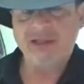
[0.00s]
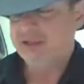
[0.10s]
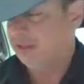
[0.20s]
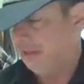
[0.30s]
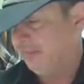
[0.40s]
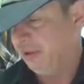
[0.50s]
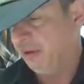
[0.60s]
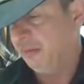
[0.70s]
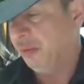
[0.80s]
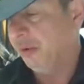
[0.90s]
significant or
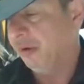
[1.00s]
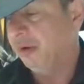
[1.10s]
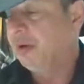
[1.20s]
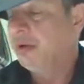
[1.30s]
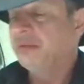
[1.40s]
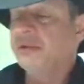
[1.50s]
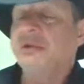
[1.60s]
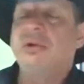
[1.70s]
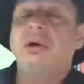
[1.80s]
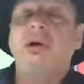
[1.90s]
important,
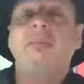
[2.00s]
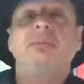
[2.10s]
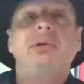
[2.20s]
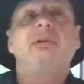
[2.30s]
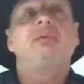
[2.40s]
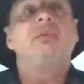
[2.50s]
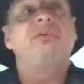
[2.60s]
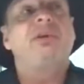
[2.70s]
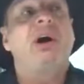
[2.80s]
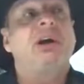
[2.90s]
but
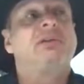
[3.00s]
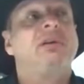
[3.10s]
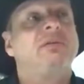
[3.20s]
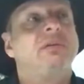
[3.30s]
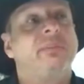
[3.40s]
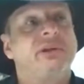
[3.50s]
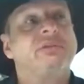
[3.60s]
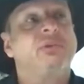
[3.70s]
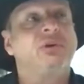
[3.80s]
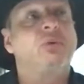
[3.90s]
we've talked about
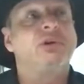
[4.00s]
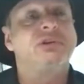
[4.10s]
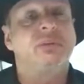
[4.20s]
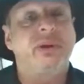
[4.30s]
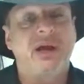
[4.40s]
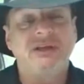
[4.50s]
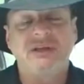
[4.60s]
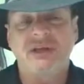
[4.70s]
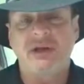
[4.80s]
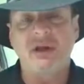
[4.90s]
some good words in the past.
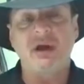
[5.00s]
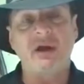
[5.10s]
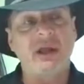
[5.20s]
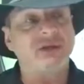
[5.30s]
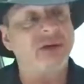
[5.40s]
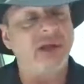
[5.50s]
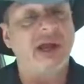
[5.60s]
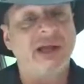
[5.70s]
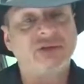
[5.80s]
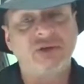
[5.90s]
And yesterday
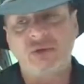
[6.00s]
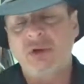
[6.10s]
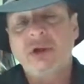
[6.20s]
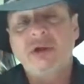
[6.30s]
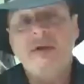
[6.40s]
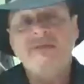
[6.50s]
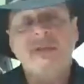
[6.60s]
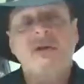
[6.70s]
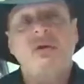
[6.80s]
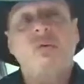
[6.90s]
I asked you,
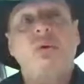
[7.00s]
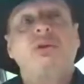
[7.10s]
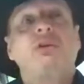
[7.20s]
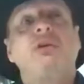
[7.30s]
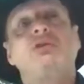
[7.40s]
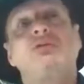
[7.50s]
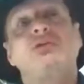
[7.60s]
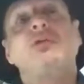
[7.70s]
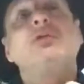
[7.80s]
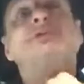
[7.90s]
what could you
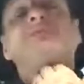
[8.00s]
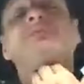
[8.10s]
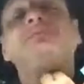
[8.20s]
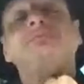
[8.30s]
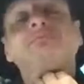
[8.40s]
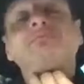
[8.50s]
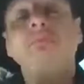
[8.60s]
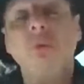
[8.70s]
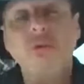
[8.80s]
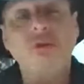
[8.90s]
do
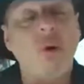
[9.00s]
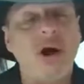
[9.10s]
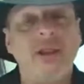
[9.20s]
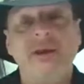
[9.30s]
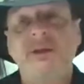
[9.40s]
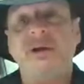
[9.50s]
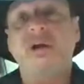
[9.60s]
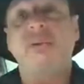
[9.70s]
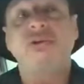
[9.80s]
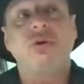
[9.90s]
with quality? Talk
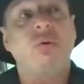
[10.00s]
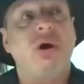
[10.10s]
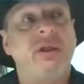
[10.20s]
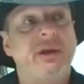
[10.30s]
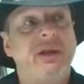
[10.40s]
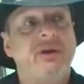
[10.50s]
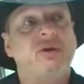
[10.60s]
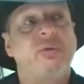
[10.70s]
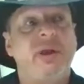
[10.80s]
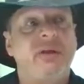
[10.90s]
about your quality and your
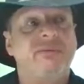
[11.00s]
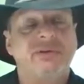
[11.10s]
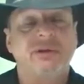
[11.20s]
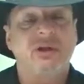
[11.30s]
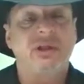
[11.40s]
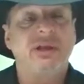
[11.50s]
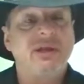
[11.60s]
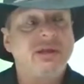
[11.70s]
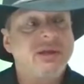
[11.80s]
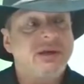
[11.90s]
creativeness and all that.
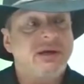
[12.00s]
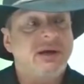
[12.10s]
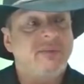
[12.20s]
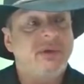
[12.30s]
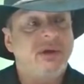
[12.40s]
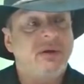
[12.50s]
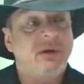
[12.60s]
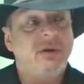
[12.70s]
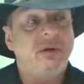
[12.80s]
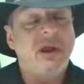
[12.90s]

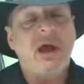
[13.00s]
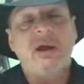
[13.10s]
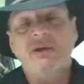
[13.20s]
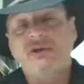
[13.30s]
And how did